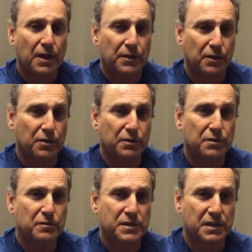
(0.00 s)
The good
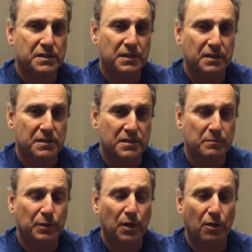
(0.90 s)
news is that a
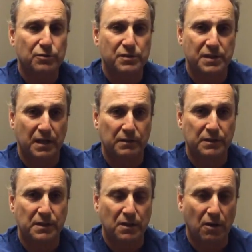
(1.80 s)
simple ultrasound
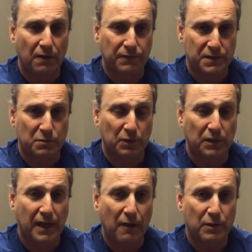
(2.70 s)
in the office will
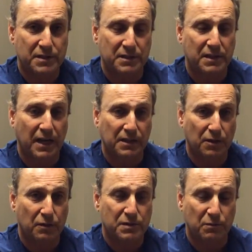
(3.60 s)
allow us to
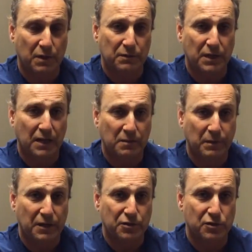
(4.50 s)
diagnose whether or not
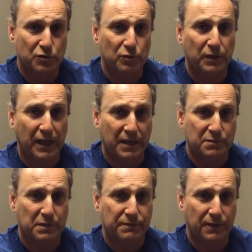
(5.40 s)
the patient truly
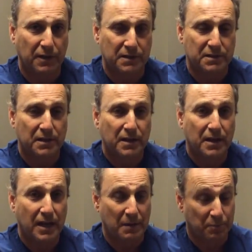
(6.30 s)
has reflux.
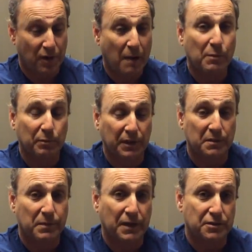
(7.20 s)
And probably the
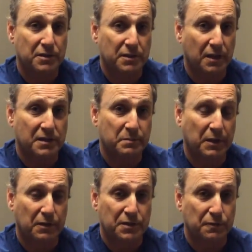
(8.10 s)
patient does,
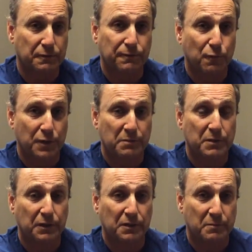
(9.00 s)
because over 40
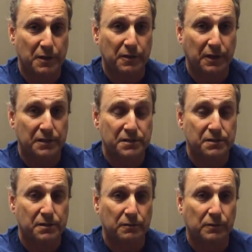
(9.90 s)
million Americans
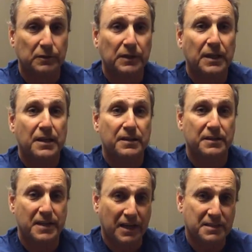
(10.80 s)
do. The
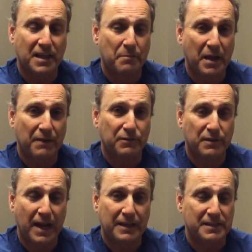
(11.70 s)
next step after
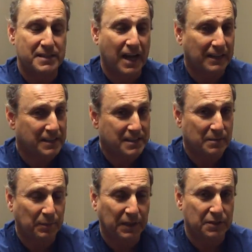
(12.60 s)
that is not to
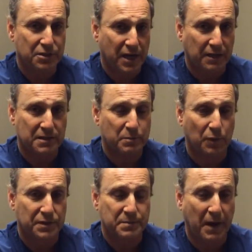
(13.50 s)
simply inject
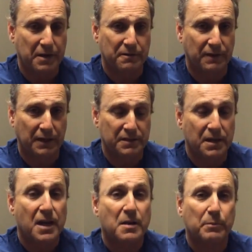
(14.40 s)
small spider veins,
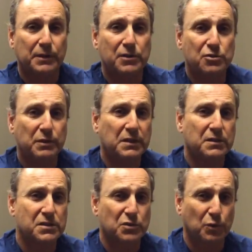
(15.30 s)
but to treat the
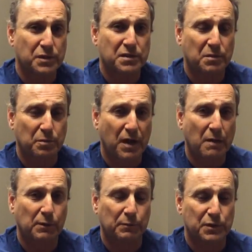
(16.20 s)
source of the
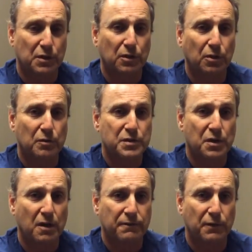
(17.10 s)
problem, to close
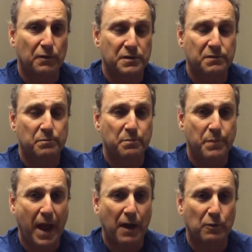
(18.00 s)
off those
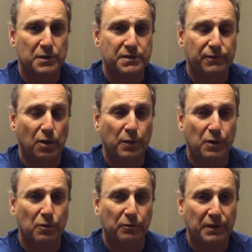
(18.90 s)
backwards flowing
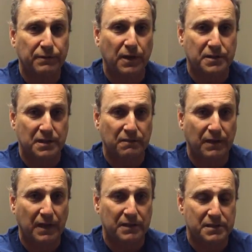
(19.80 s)
or refluxing
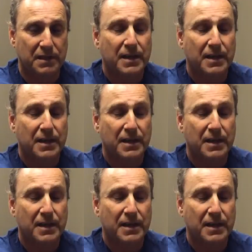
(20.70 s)
veins.